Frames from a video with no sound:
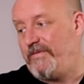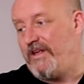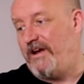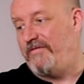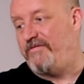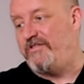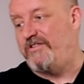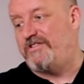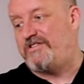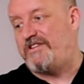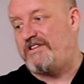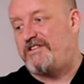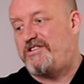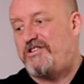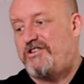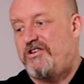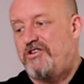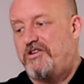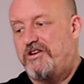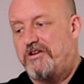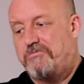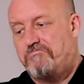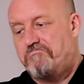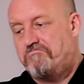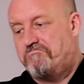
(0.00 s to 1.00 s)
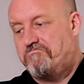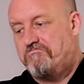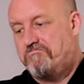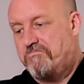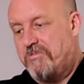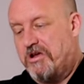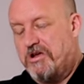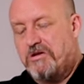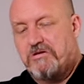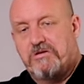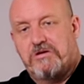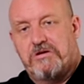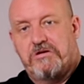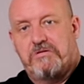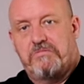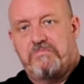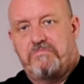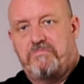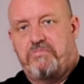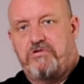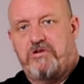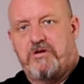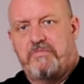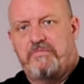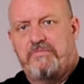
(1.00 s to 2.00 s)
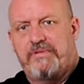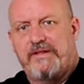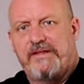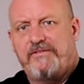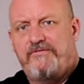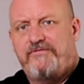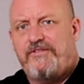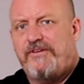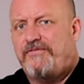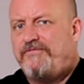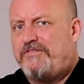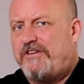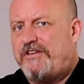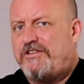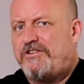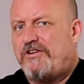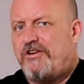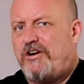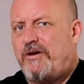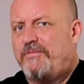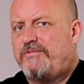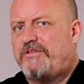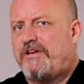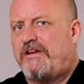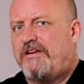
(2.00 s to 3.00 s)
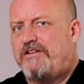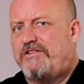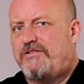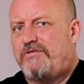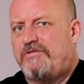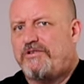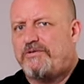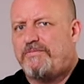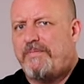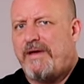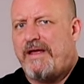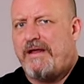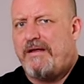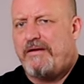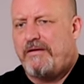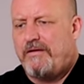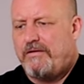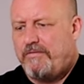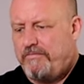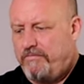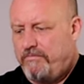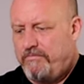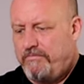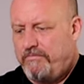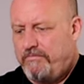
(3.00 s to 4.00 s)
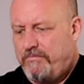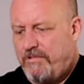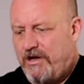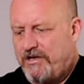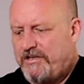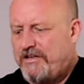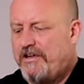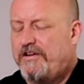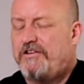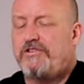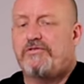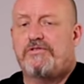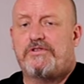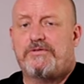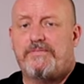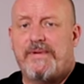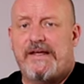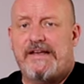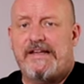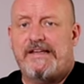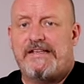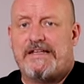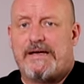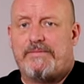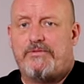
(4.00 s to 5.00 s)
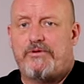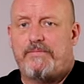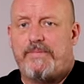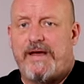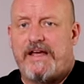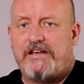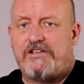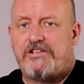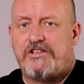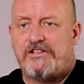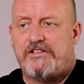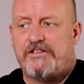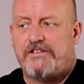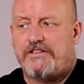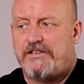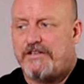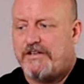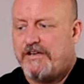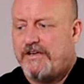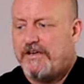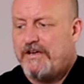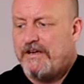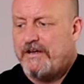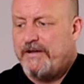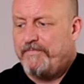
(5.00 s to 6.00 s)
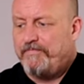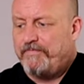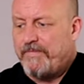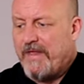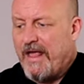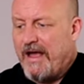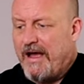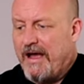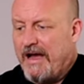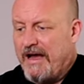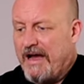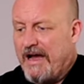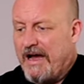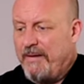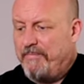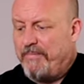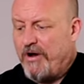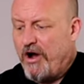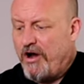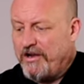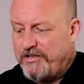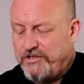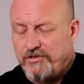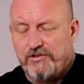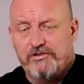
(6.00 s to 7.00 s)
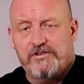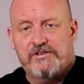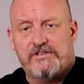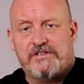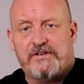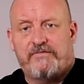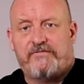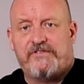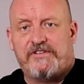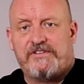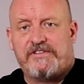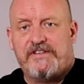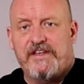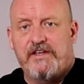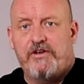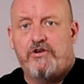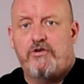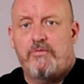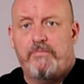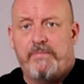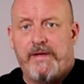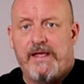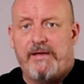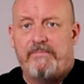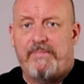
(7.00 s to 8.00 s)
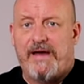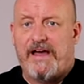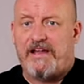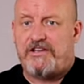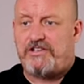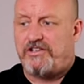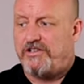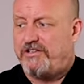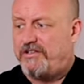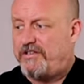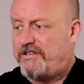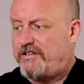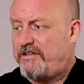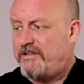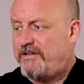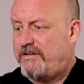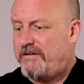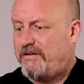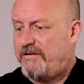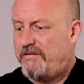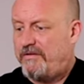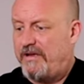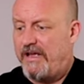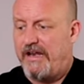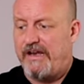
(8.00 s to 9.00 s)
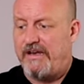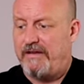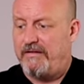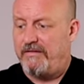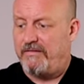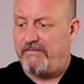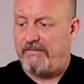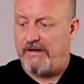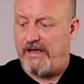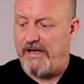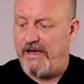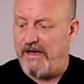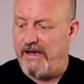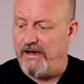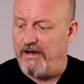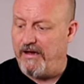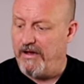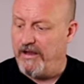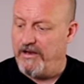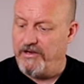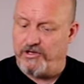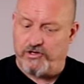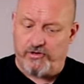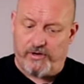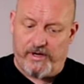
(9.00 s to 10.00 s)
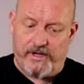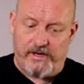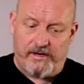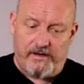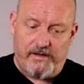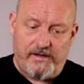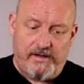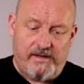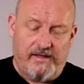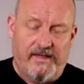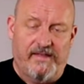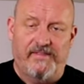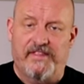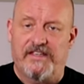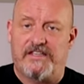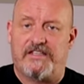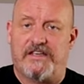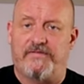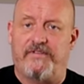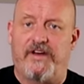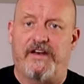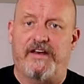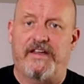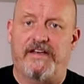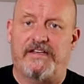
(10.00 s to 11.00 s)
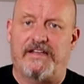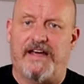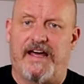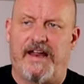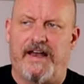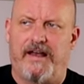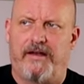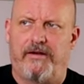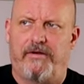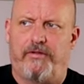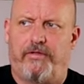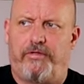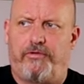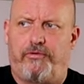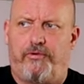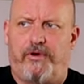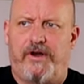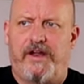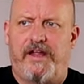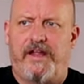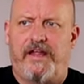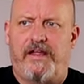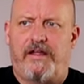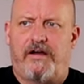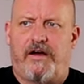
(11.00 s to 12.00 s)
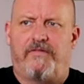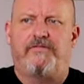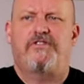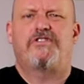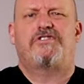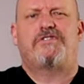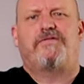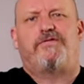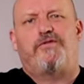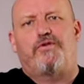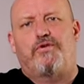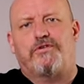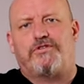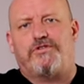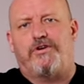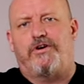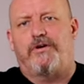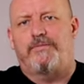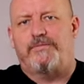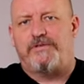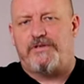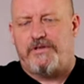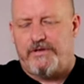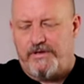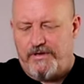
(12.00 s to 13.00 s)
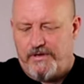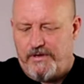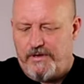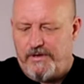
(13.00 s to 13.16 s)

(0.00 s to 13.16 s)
I've used this unit probably 50 times. I don't do as many double batches, but I do use it for single big batches and enjoy it. And this I've only done three, I've used it four times.